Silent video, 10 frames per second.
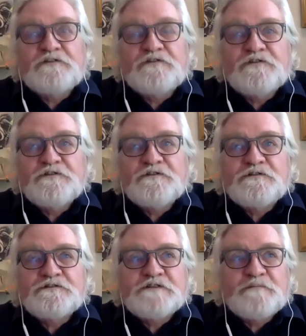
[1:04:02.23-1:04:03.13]
to
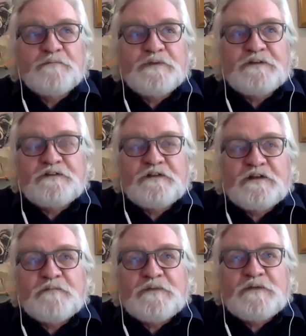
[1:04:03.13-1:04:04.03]
submit
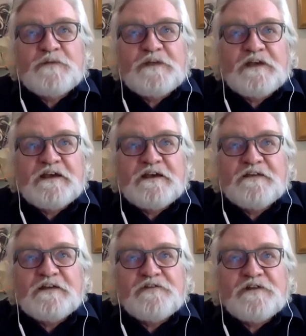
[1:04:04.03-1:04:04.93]
a PPA
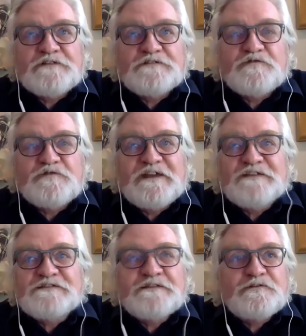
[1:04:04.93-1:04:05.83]
that runs for
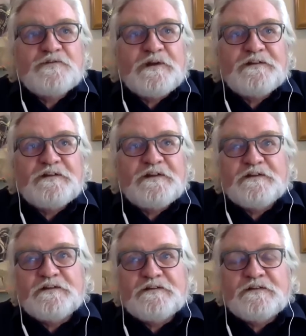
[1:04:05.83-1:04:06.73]
less than 20
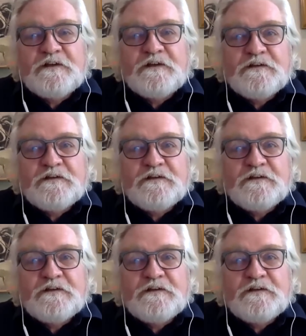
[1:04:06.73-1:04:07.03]
years?